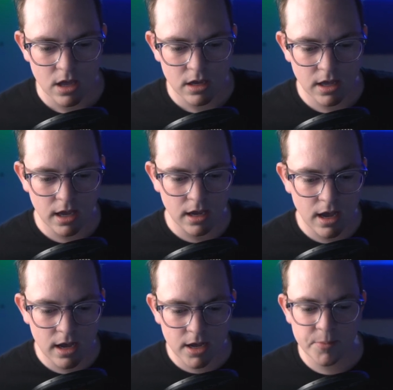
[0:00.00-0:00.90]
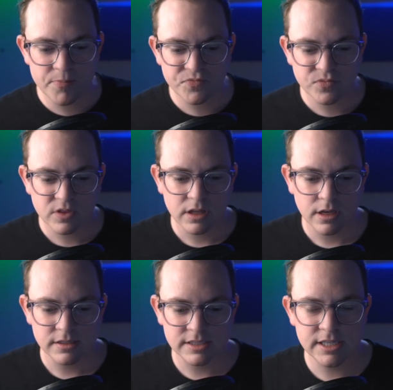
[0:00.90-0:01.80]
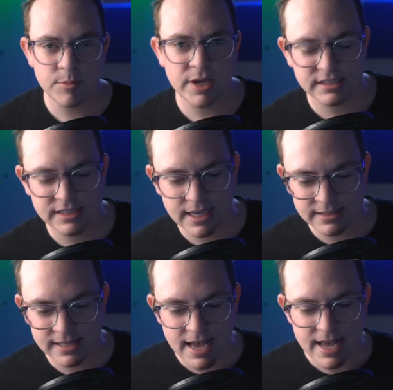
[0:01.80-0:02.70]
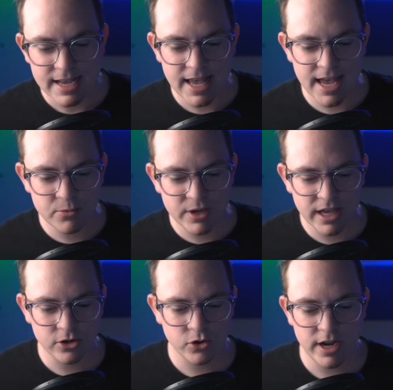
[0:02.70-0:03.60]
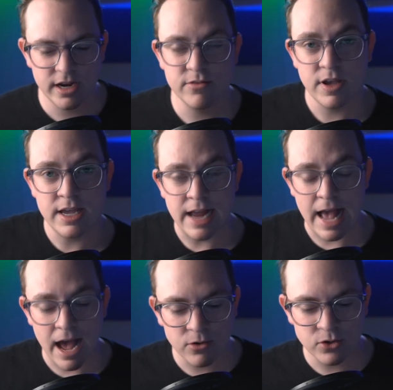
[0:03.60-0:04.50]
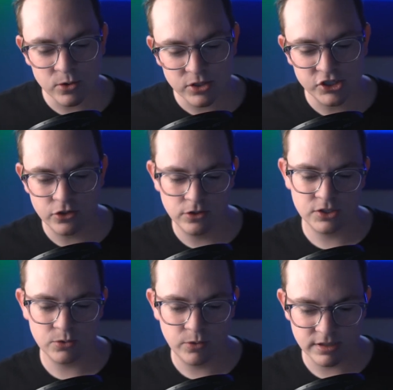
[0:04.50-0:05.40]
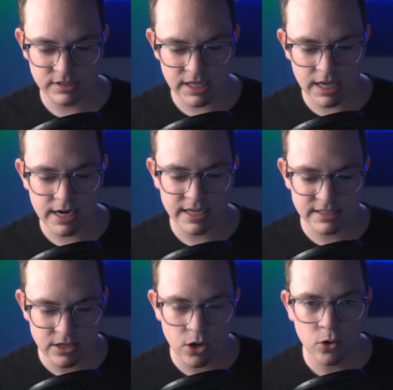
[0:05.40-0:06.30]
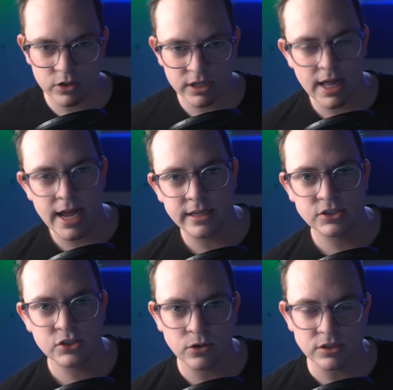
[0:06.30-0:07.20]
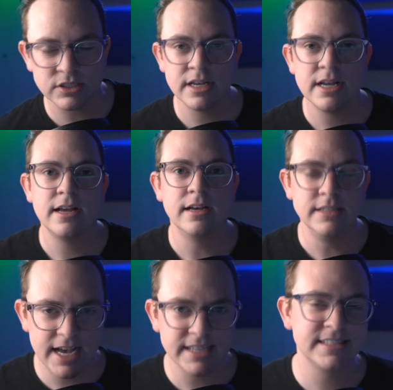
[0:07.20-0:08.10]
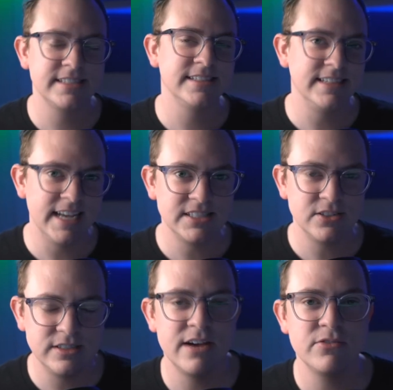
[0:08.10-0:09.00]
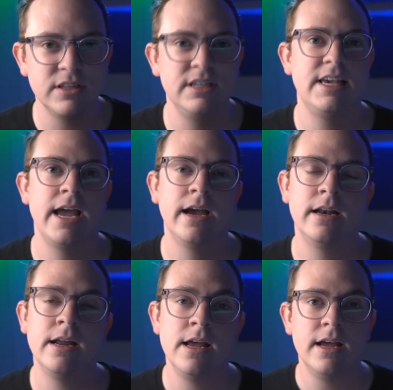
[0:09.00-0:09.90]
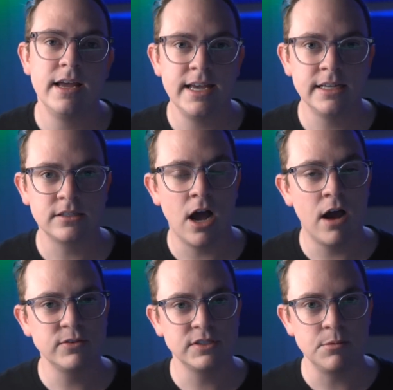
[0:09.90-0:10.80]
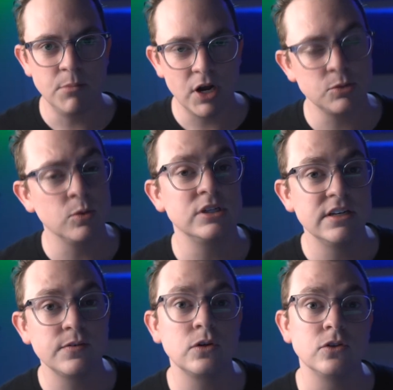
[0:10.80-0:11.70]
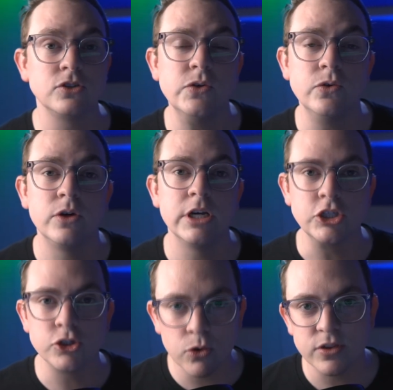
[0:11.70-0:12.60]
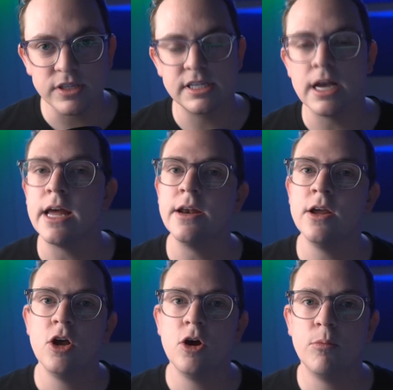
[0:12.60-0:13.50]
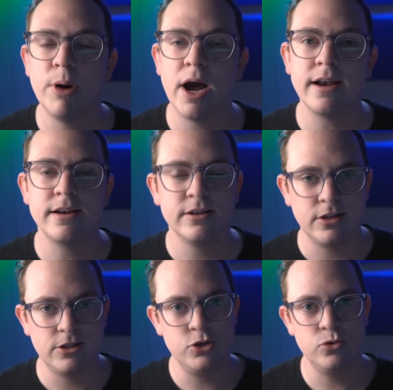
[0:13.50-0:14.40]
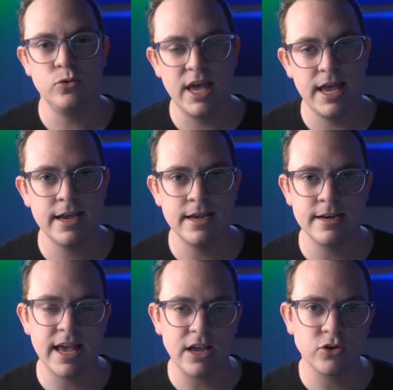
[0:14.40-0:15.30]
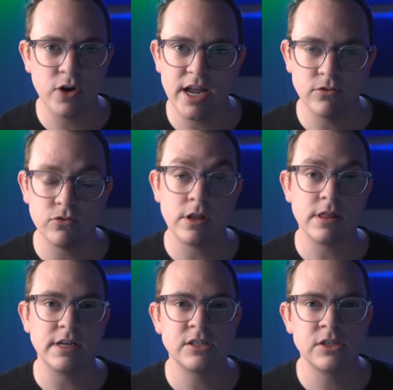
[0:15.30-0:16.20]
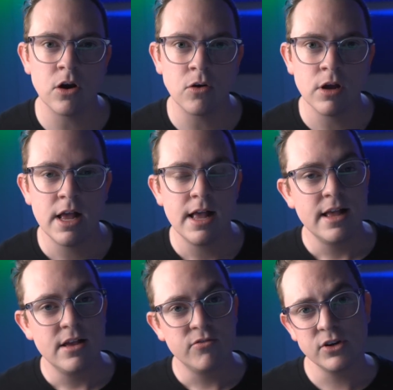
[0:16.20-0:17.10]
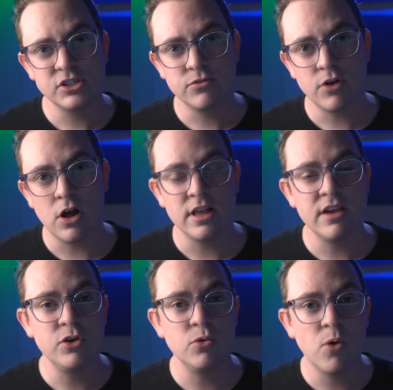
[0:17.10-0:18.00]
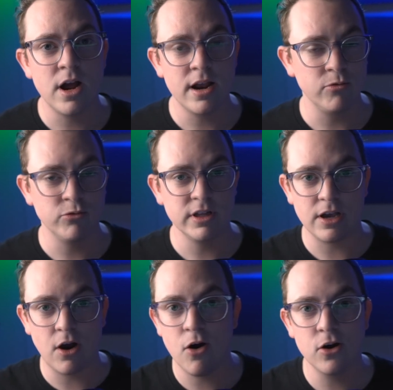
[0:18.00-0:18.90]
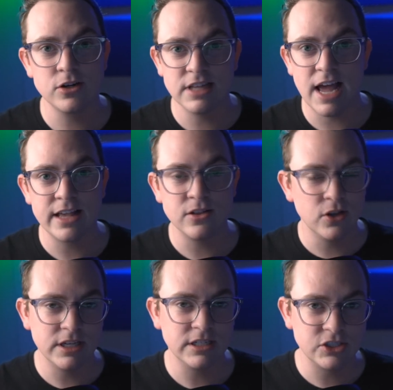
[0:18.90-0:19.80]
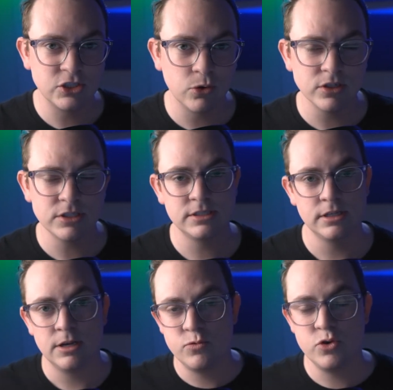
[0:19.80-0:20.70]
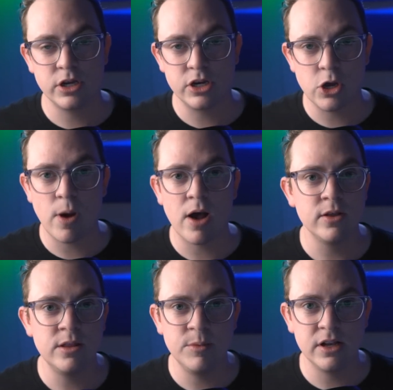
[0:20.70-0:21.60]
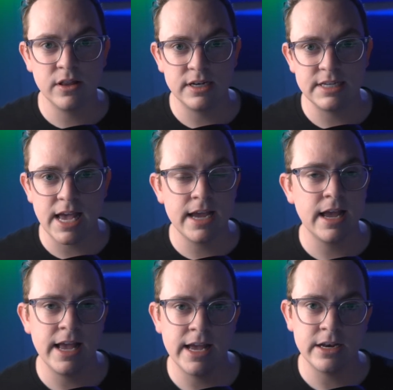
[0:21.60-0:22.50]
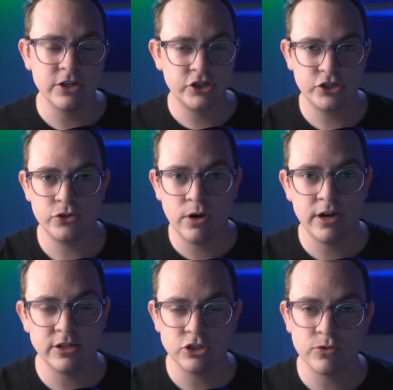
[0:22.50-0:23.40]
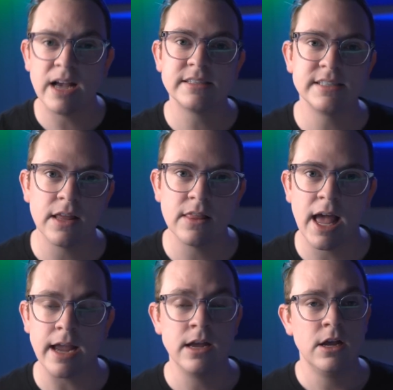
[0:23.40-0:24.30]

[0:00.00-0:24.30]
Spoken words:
Okay. Summit says, can we get creative in outdoor shoots with sun as the only lighting source? Yes, yes, you definitely can. It's obviously much more difficult to control the sun, but you can get creative with it. So first of all, if you want a really hard light looking source, you can go out in the middle of the day and shoot under direct sunlight.